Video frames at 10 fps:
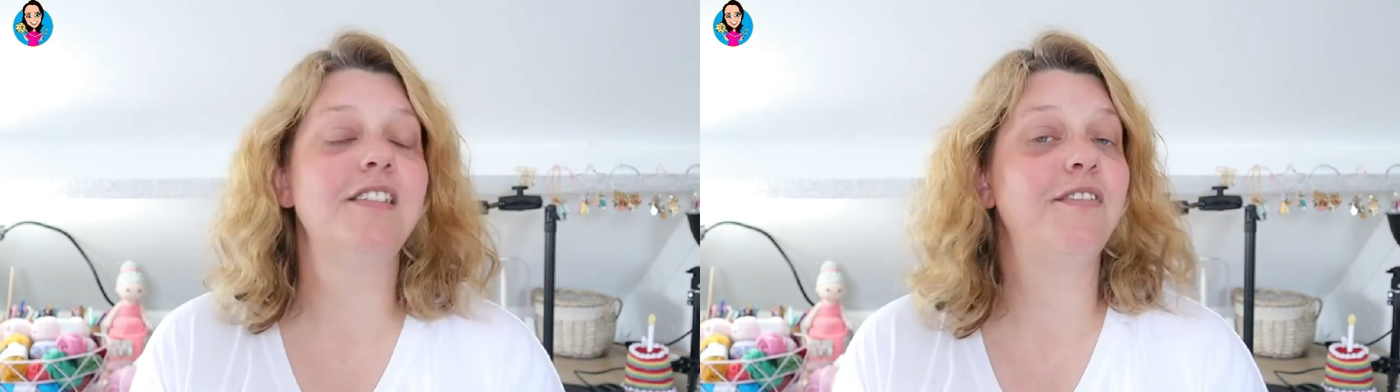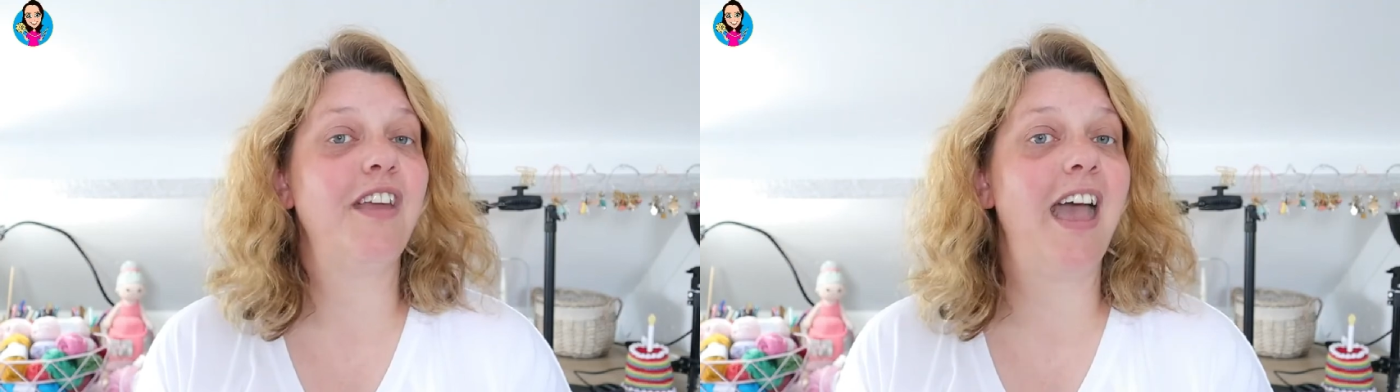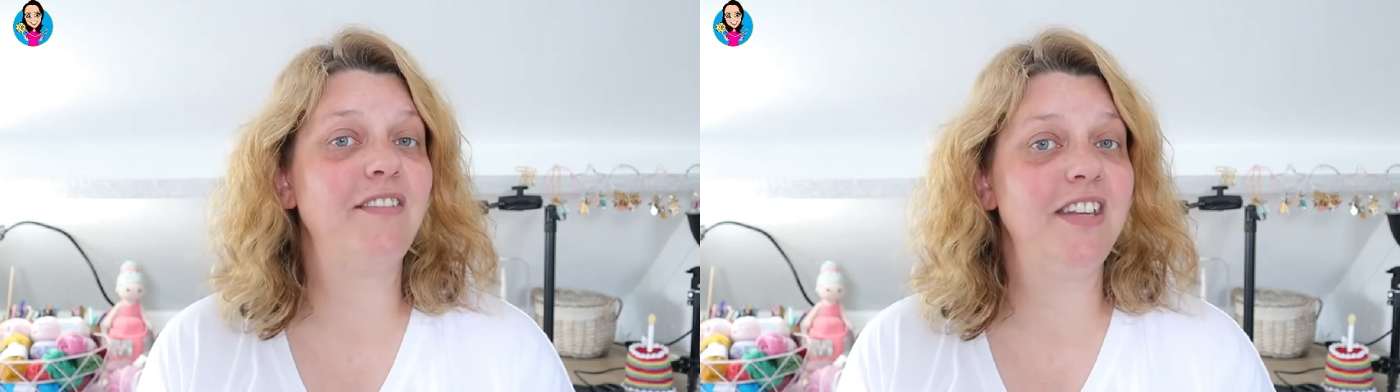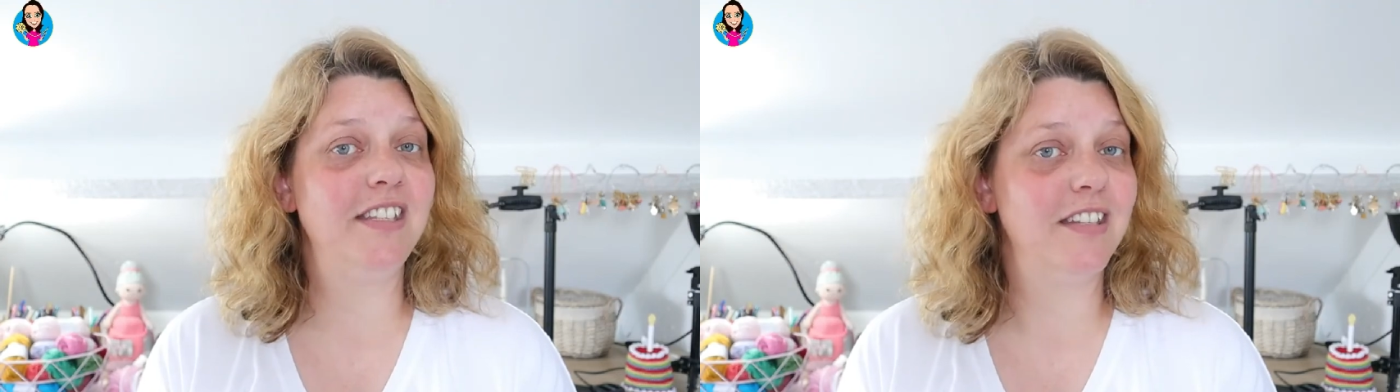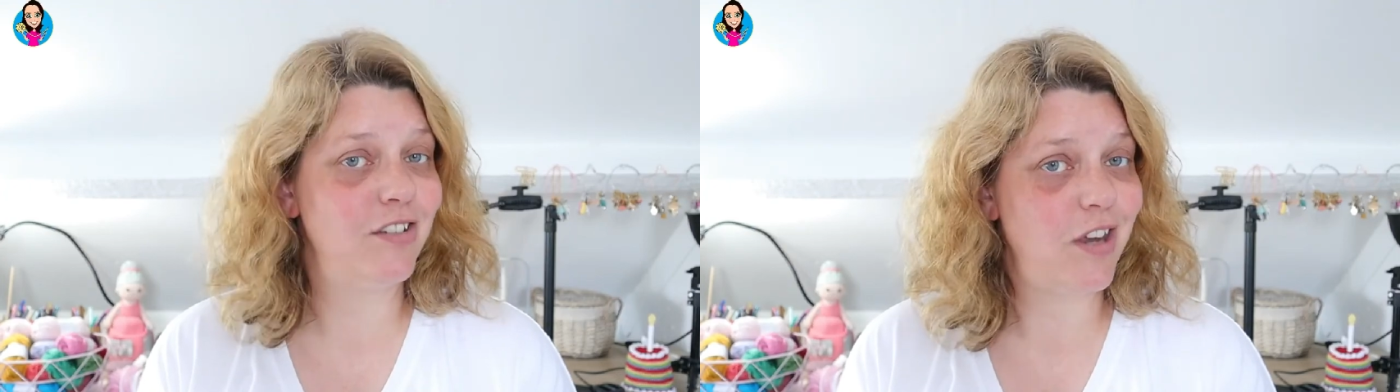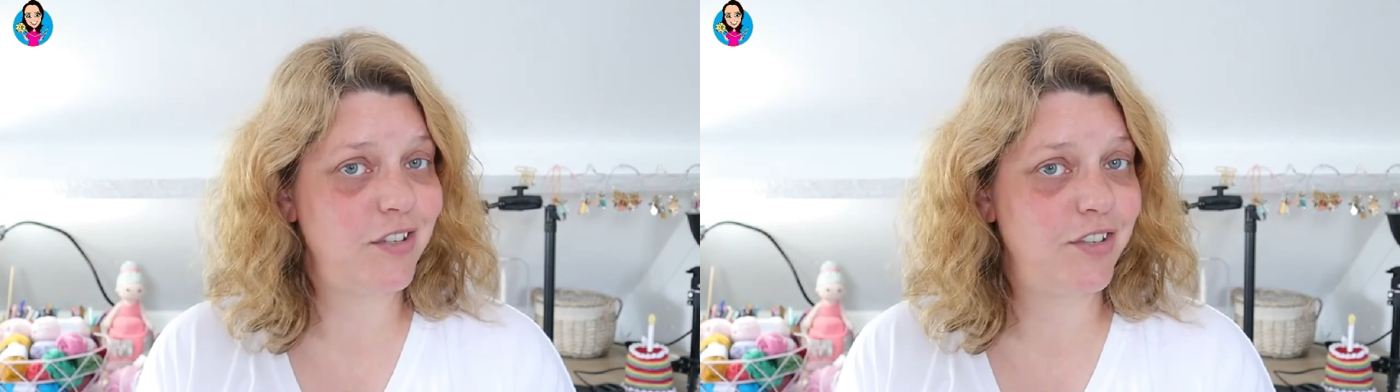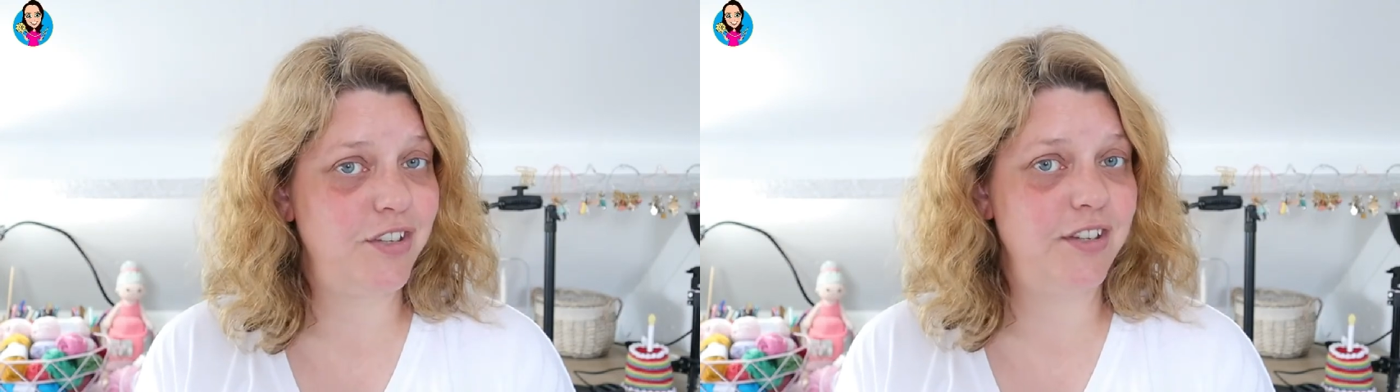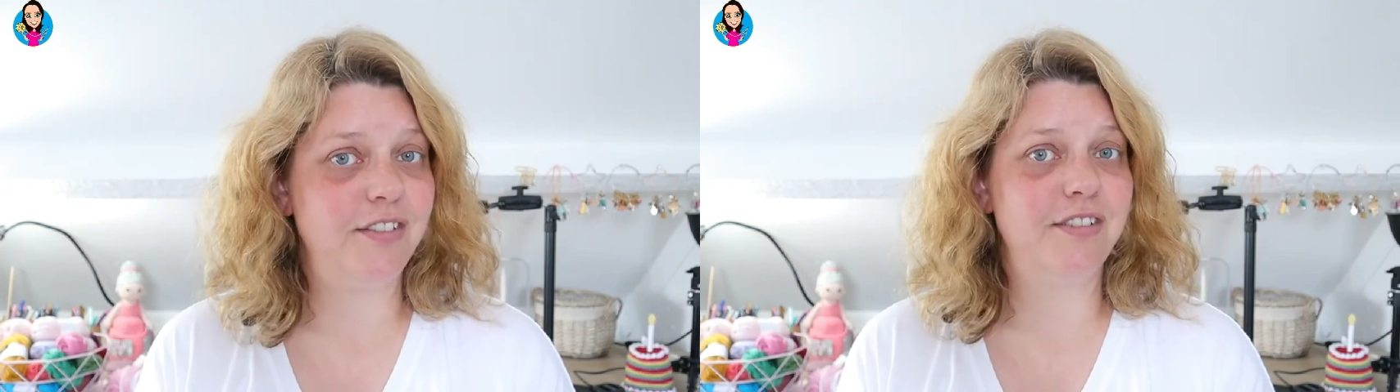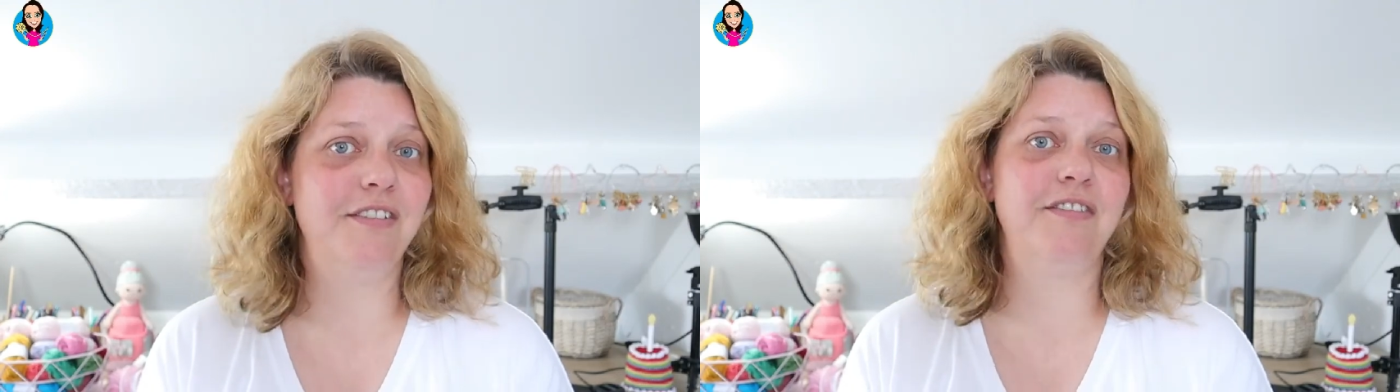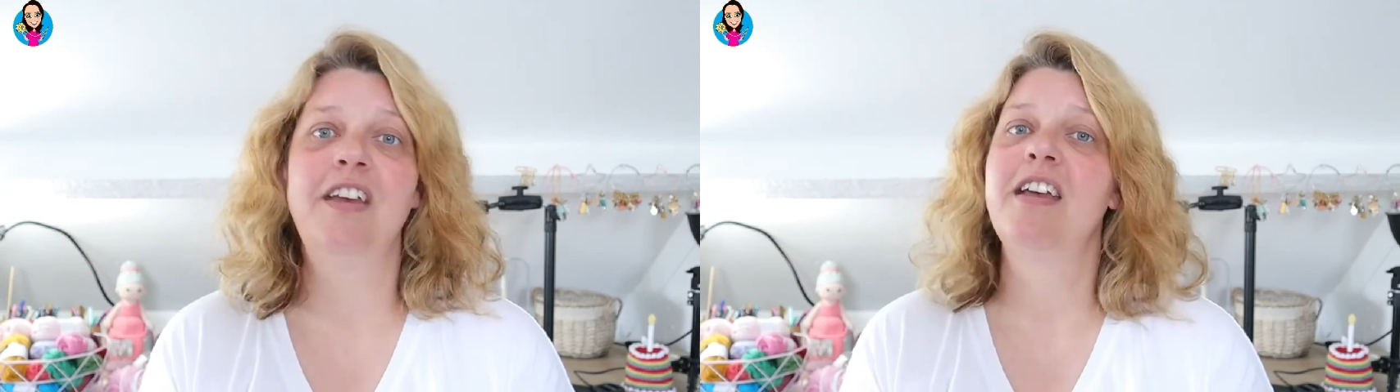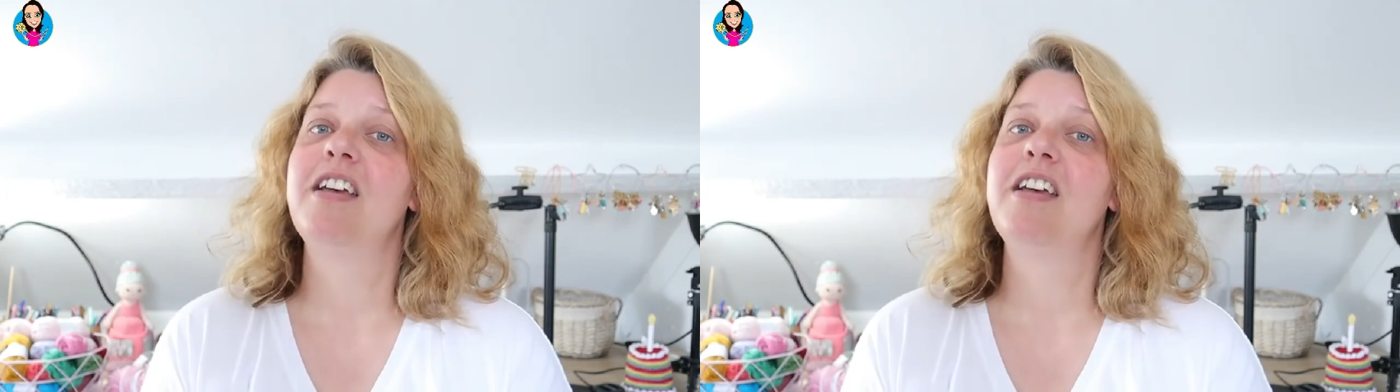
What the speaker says: So if you have any suggestions of